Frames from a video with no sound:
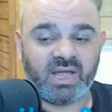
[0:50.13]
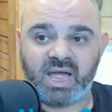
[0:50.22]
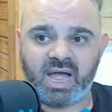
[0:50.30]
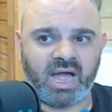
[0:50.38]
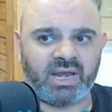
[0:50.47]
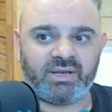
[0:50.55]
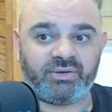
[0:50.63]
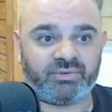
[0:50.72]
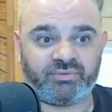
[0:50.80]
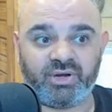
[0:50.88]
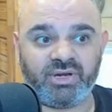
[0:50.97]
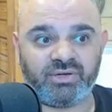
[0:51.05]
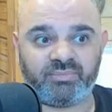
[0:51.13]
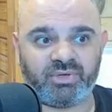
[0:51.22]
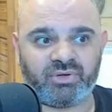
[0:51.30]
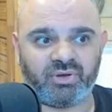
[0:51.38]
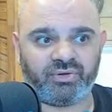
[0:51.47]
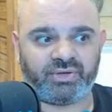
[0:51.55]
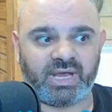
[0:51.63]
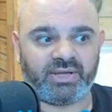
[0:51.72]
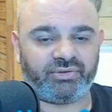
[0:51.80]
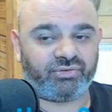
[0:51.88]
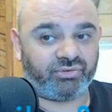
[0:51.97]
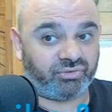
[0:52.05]
And it is strange because as
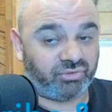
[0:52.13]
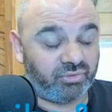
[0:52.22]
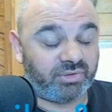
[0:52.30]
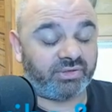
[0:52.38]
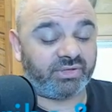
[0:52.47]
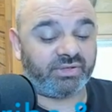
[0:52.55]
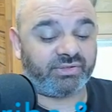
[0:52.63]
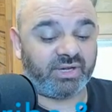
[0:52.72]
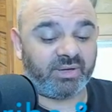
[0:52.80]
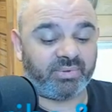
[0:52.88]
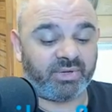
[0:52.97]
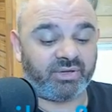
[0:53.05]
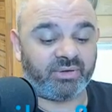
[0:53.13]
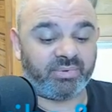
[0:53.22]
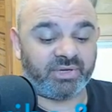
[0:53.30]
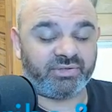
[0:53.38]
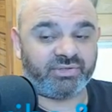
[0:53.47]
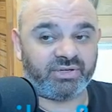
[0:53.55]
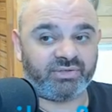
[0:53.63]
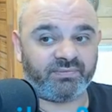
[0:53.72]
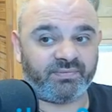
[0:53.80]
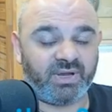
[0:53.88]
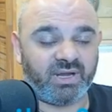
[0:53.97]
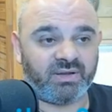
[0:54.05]
soon as I started playing on a PlayStation
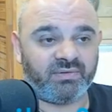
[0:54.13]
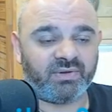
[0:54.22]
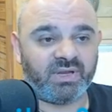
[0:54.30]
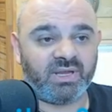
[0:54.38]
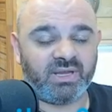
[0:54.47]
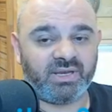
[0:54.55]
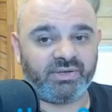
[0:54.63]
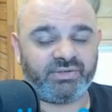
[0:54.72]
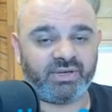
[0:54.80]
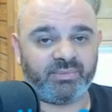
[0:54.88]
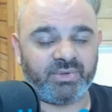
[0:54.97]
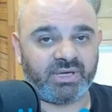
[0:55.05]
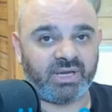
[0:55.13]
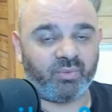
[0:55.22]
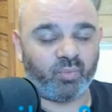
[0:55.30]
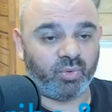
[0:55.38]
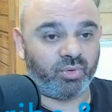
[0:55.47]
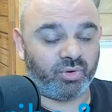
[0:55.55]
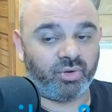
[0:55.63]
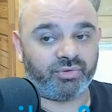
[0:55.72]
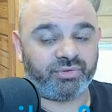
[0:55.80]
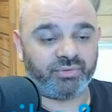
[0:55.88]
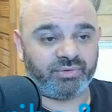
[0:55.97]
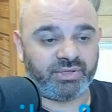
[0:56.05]
5, instead of me getting one or
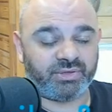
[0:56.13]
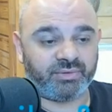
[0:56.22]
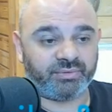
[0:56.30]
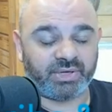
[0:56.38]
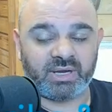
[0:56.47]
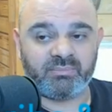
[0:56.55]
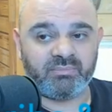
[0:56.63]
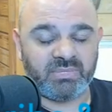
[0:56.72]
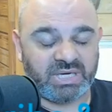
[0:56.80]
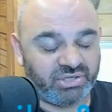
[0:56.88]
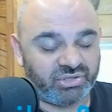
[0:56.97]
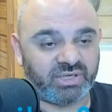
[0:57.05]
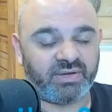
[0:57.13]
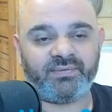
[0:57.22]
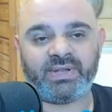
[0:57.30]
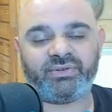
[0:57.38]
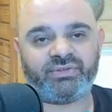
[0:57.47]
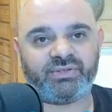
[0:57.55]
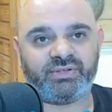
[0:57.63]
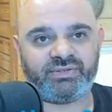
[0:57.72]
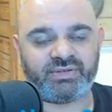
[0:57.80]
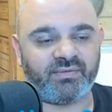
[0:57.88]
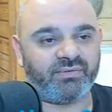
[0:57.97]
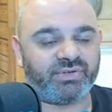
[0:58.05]
two kills, I immediately advanced to
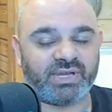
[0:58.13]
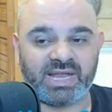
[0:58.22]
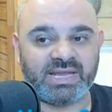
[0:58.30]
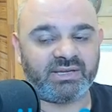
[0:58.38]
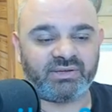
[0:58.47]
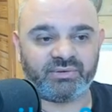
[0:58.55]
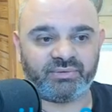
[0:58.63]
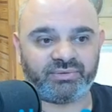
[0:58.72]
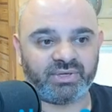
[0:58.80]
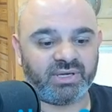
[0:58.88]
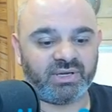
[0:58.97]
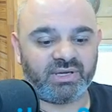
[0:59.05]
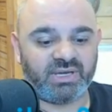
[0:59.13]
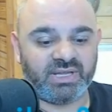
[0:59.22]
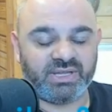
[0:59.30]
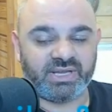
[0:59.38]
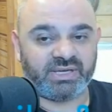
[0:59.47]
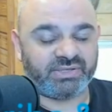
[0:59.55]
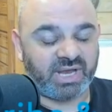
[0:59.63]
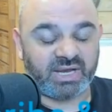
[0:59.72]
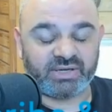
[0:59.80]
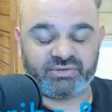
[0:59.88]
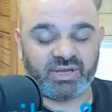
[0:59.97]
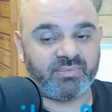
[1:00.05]
7 to 8 kills in the
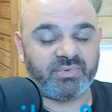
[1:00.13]
exact same